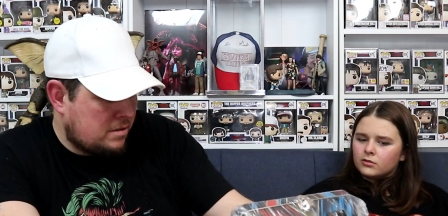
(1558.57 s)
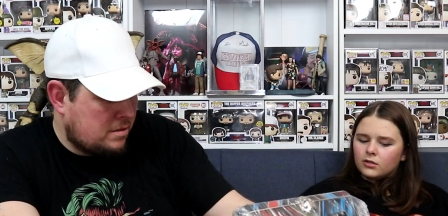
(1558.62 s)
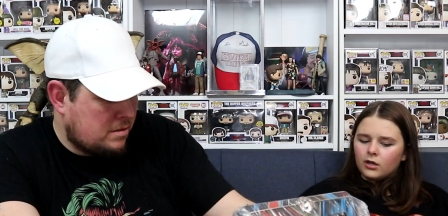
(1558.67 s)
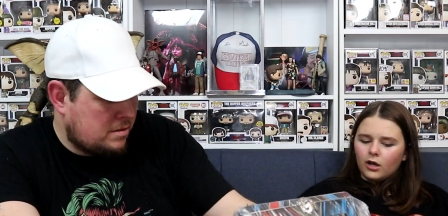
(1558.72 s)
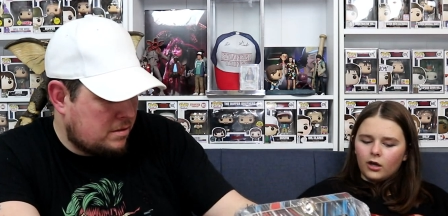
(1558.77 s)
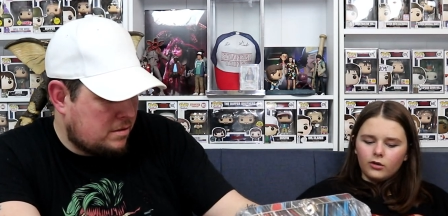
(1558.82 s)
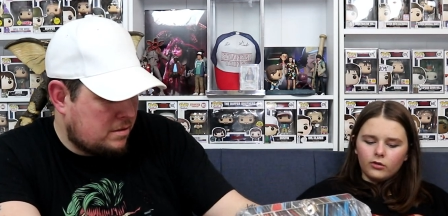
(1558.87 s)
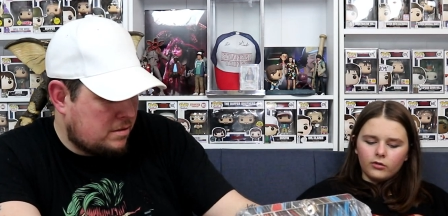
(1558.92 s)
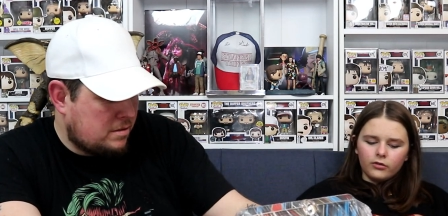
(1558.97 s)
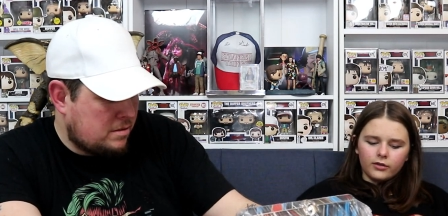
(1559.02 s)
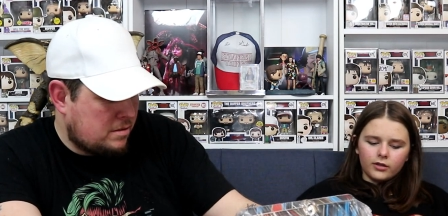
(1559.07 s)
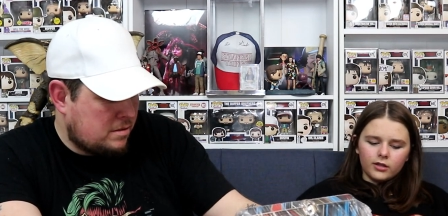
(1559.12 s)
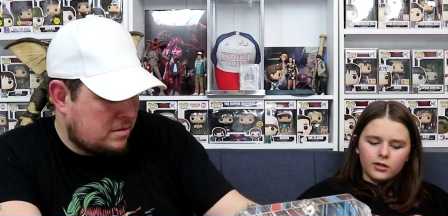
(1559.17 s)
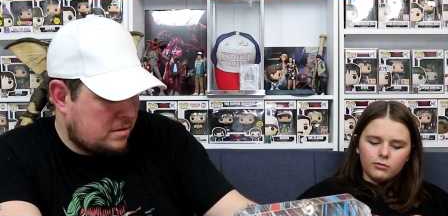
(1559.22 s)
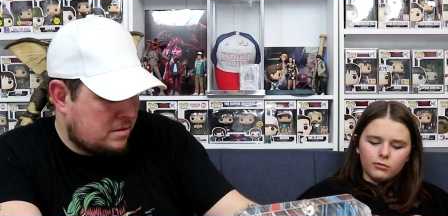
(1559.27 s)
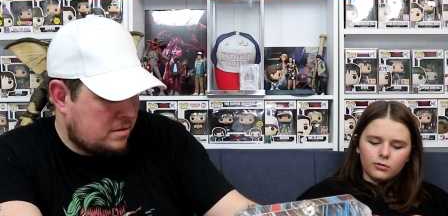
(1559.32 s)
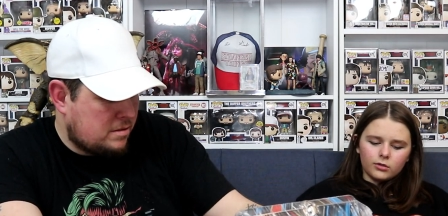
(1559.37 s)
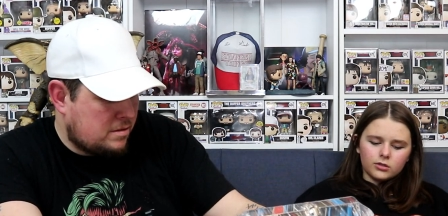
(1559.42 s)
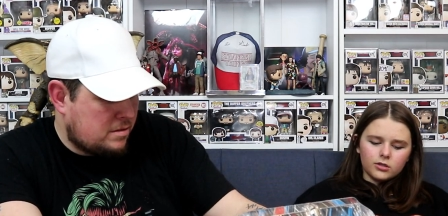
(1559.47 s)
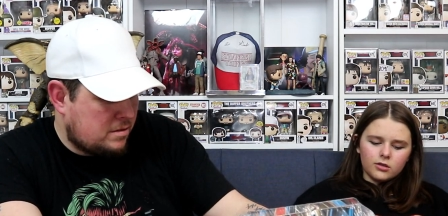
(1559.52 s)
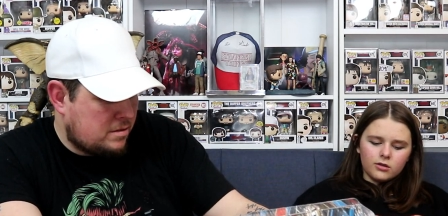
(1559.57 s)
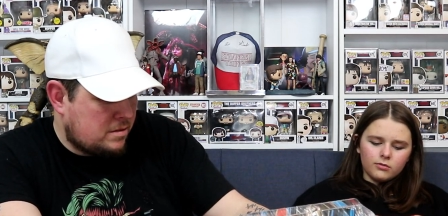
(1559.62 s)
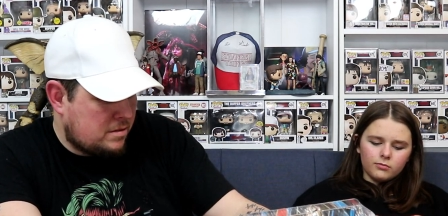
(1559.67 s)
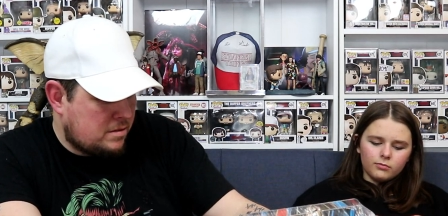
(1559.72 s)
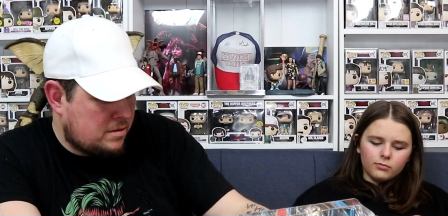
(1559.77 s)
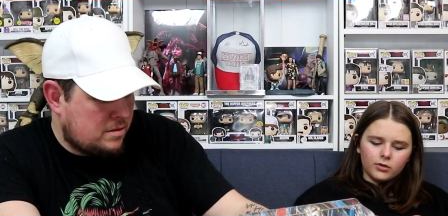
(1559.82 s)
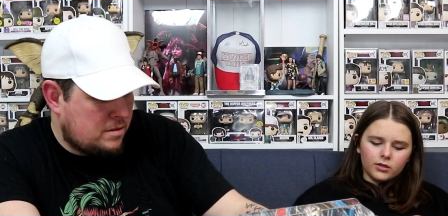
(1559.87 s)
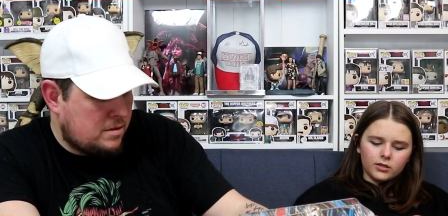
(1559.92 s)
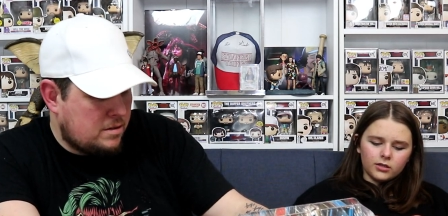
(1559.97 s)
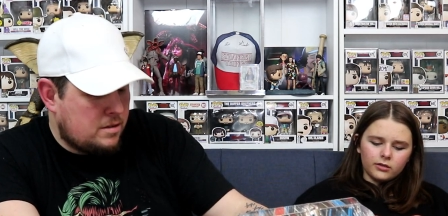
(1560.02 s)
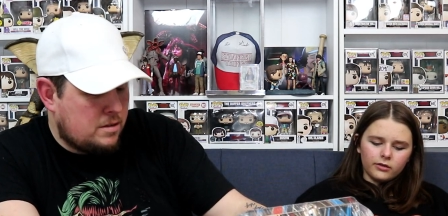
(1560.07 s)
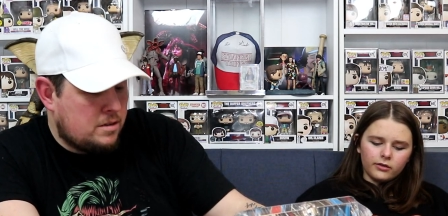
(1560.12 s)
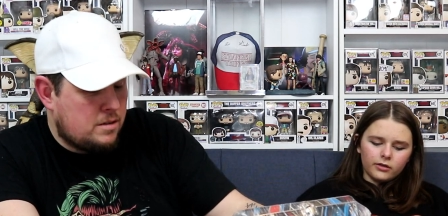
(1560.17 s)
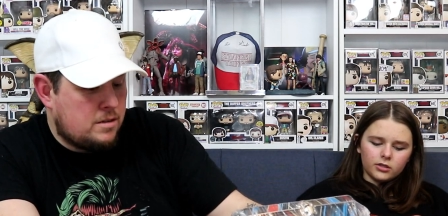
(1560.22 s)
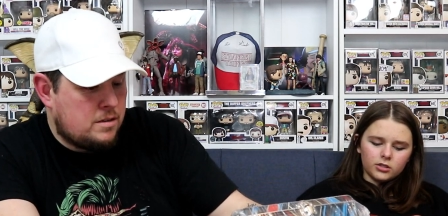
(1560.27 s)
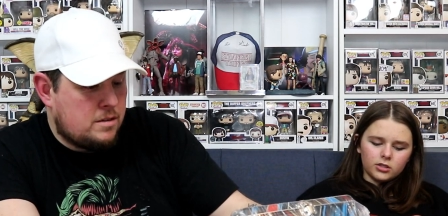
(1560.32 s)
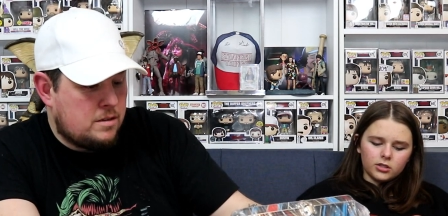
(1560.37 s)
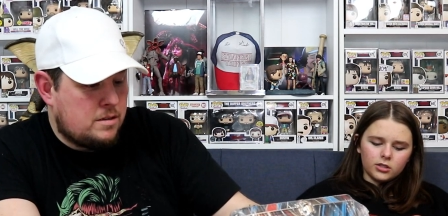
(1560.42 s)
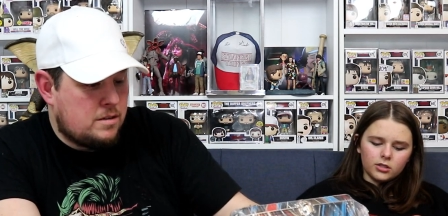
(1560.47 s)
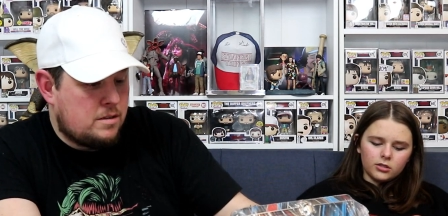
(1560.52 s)
Speaker 1: I don't think he watches them, but I don't think
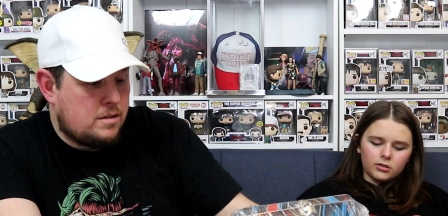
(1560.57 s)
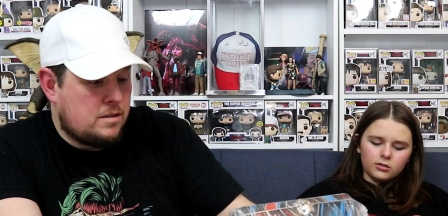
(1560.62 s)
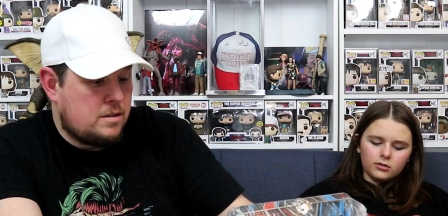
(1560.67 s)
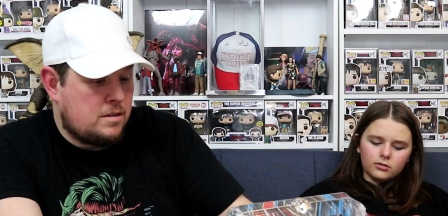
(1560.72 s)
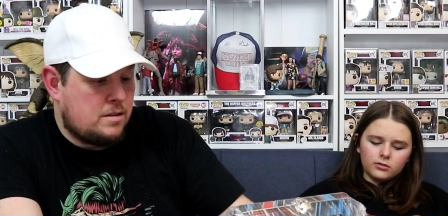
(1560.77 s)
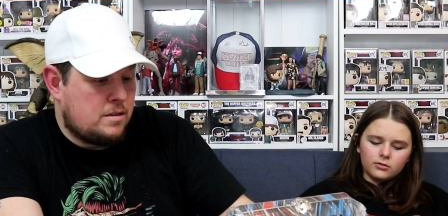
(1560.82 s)
she did.